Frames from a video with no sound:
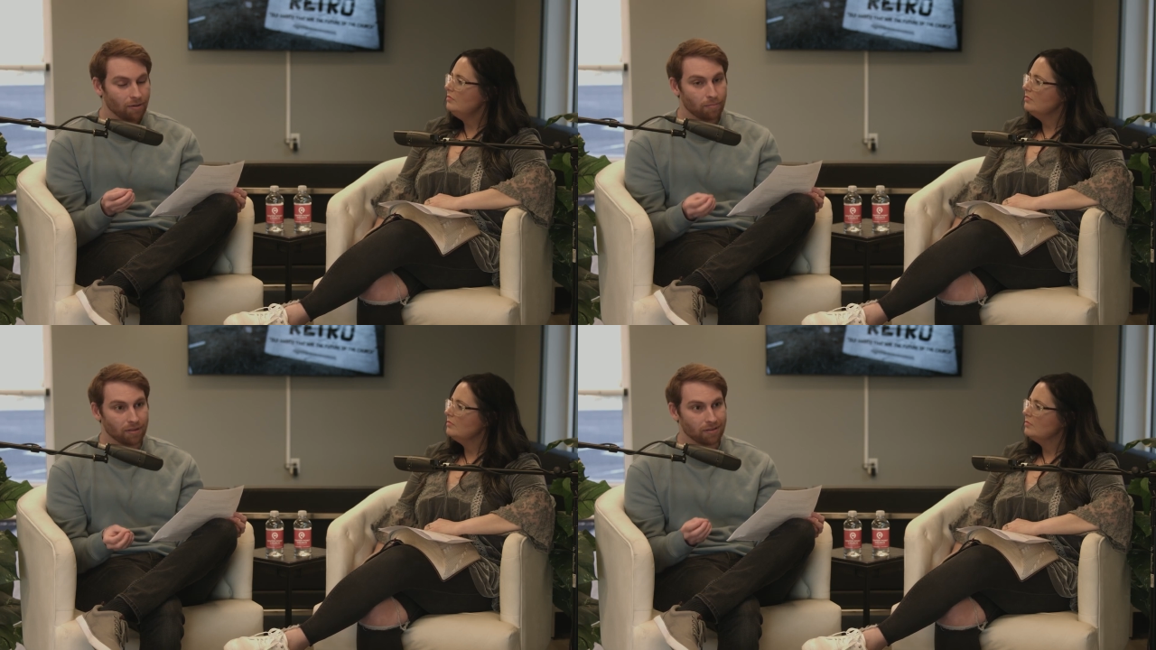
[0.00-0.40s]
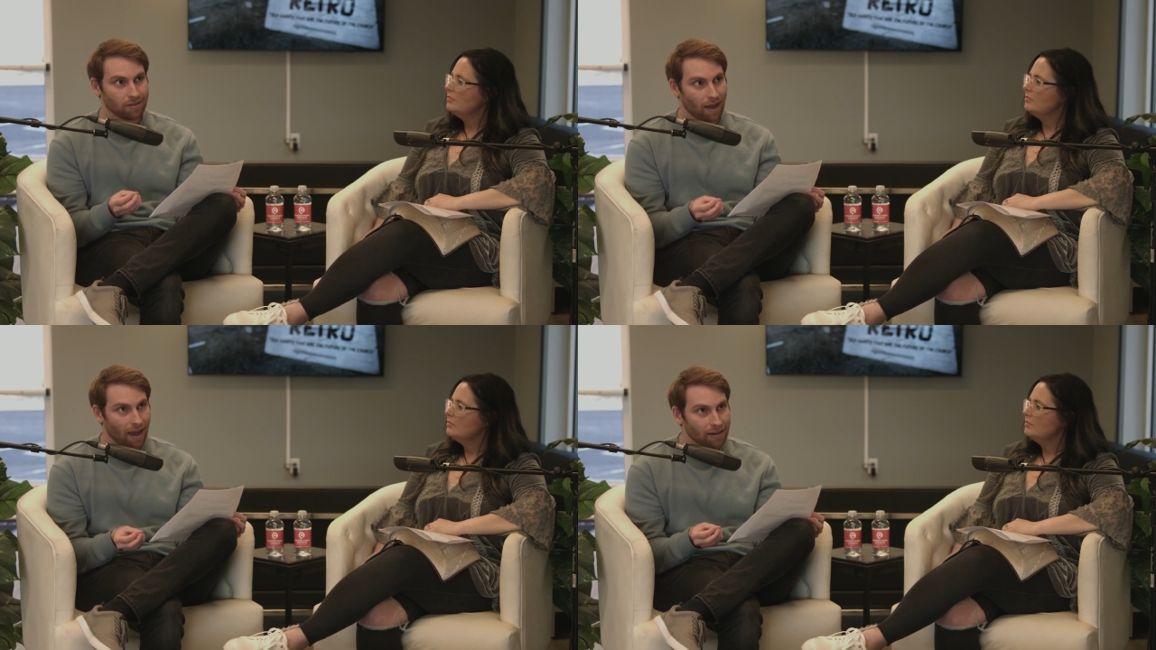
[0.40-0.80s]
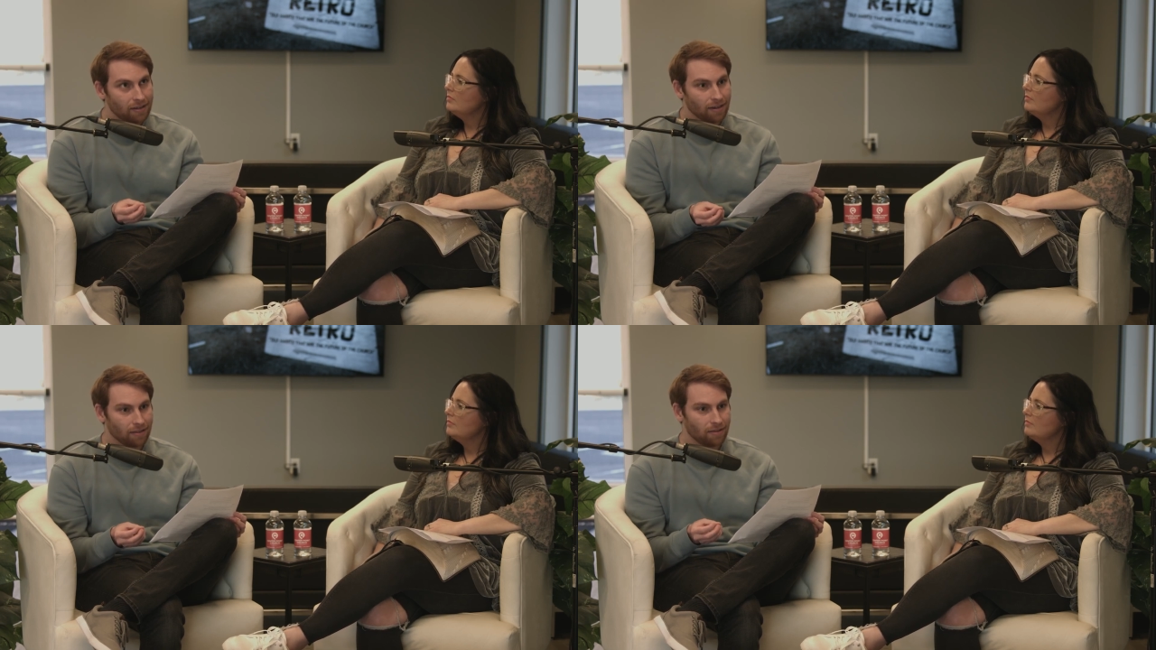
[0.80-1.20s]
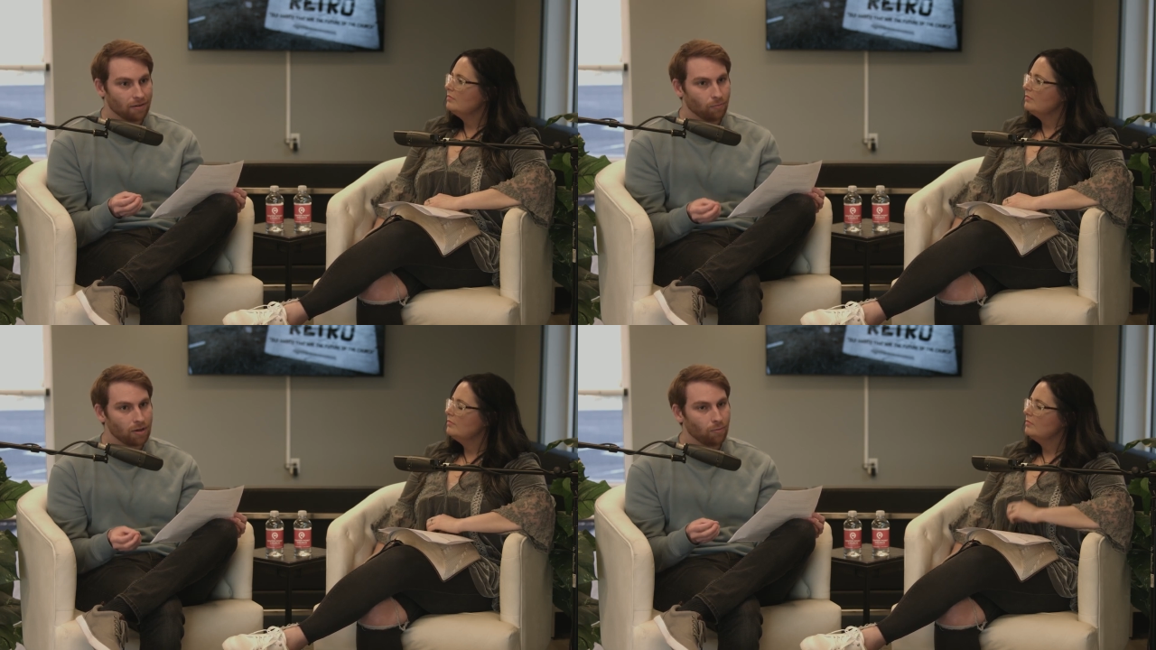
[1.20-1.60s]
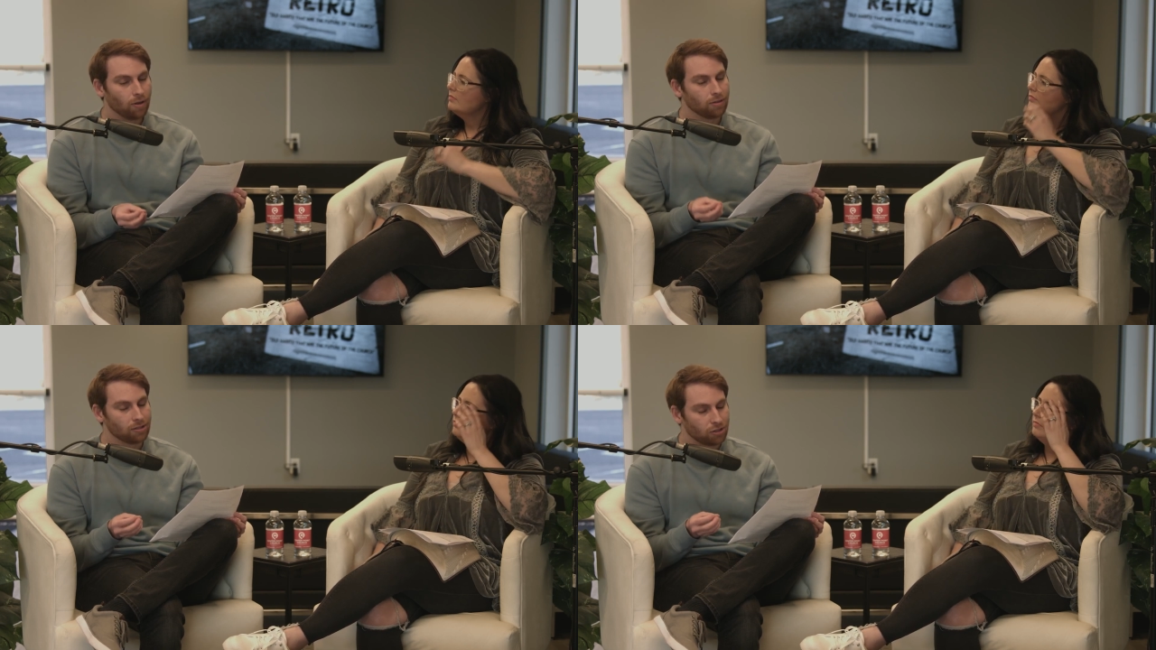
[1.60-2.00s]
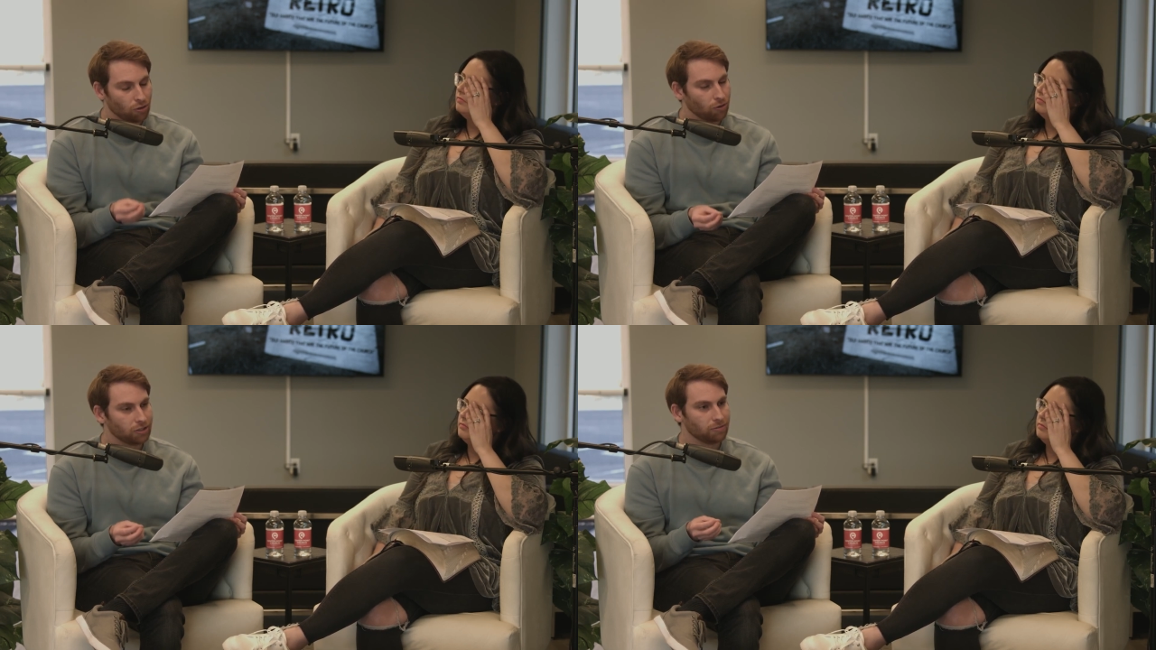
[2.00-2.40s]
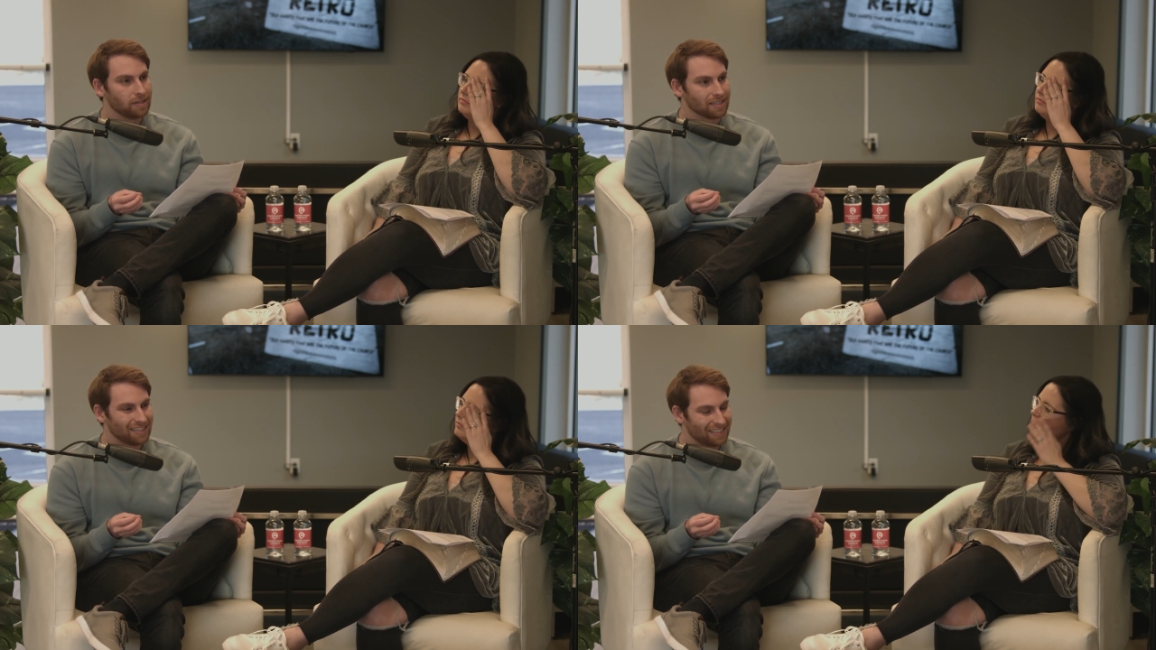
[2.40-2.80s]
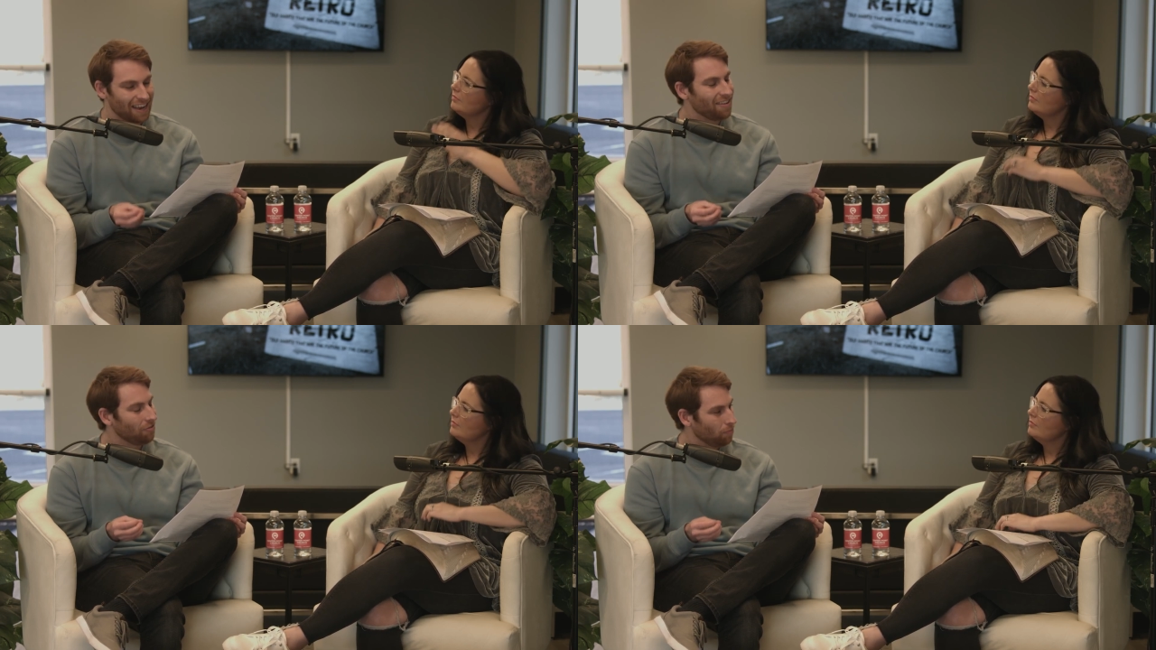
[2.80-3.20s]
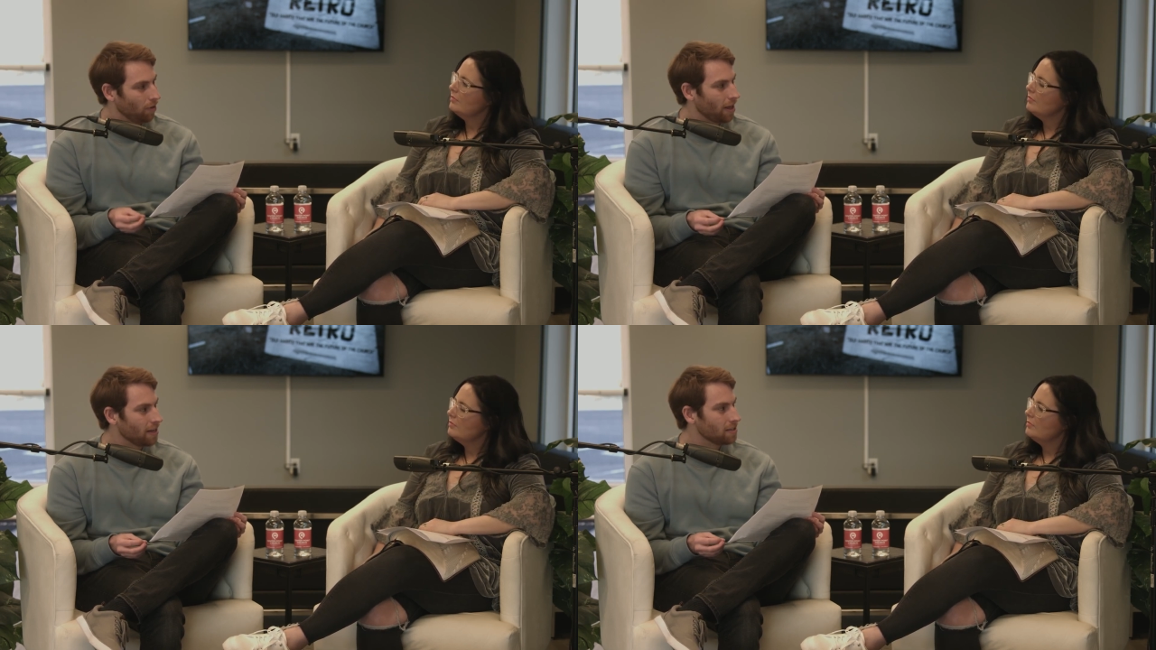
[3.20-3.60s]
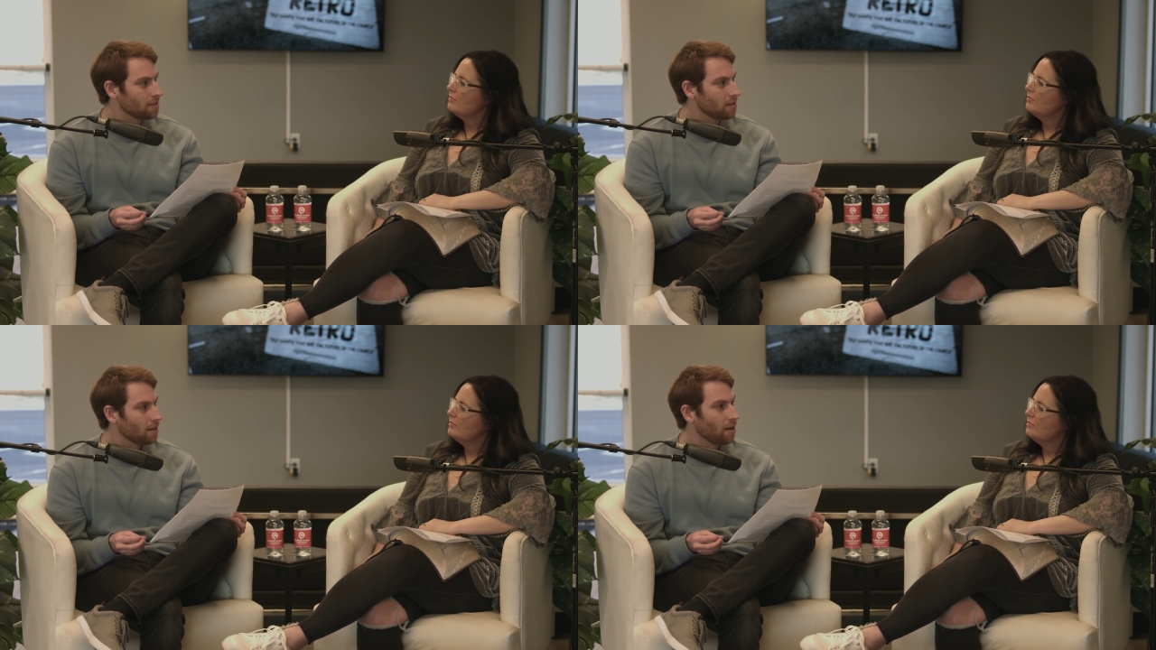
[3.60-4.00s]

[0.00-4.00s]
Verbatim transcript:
Speaker 1: But this idea that we want the church to be a safe place